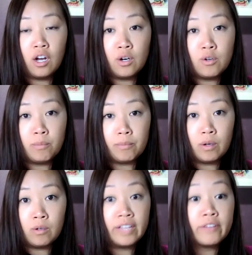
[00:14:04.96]
oh,
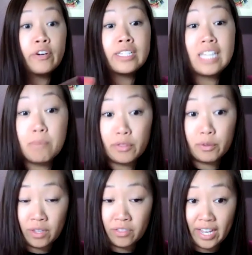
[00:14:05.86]
oh like for example the
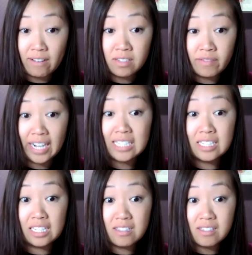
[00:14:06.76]
1000
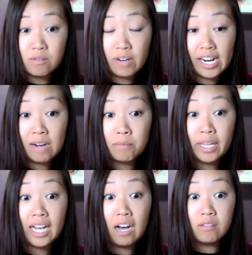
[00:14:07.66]
vaccines right i'm
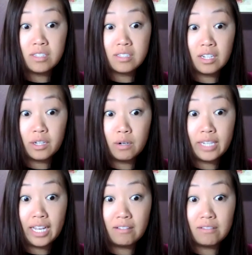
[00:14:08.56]
like how is this going to go
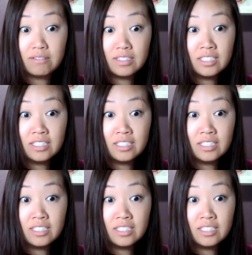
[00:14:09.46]
down